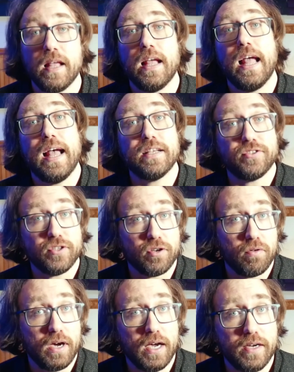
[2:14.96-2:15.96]
As you go
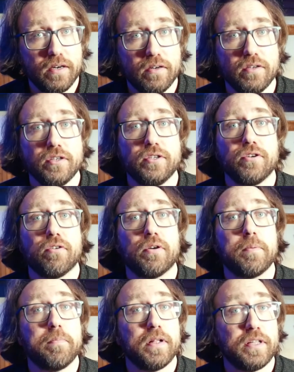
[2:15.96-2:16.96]
higher, your
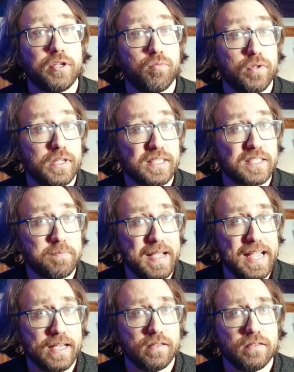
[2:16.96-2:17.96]
belly will
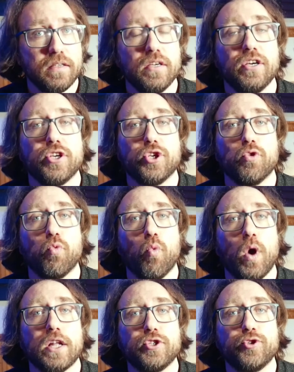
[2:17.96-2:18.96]
expand. You
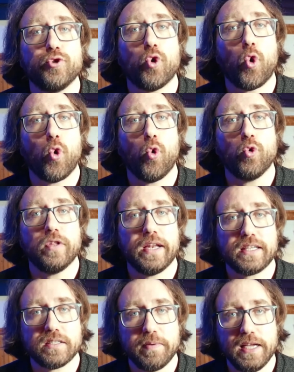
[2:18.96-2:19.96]
want to hold that
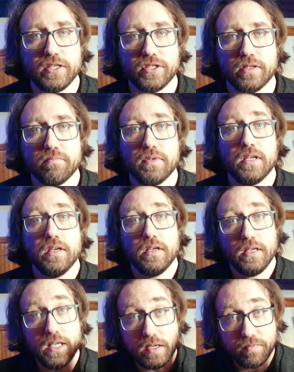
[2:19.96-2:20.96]
expansion.
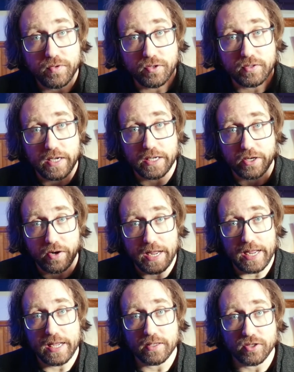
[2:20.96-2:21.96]
If you take your
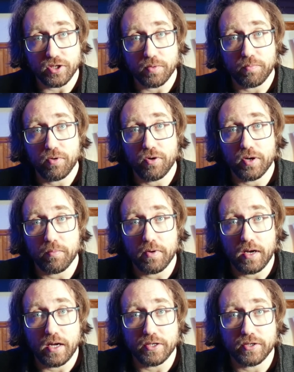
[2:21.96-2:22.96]
hands and you put them
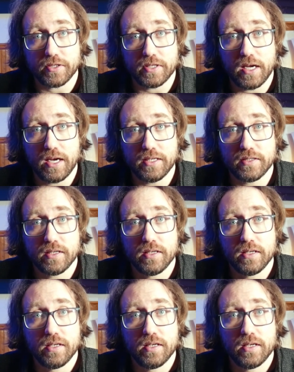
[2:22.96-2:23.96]
on your sides,
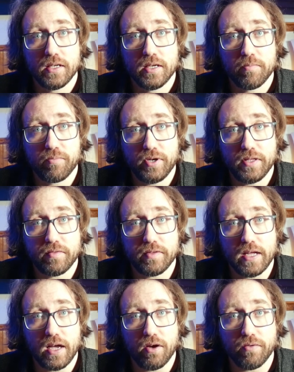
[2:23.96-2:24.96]
breathe
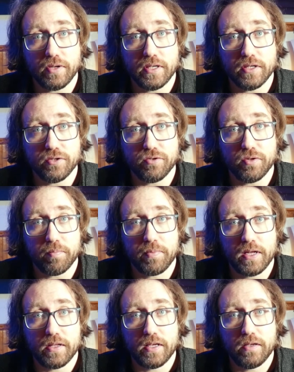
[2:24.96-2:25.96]
down into the
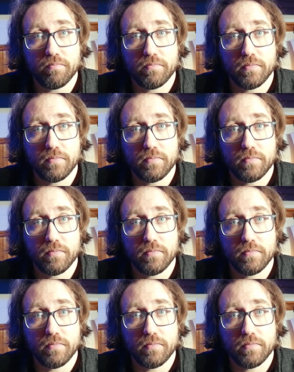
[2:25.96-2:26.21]
belly,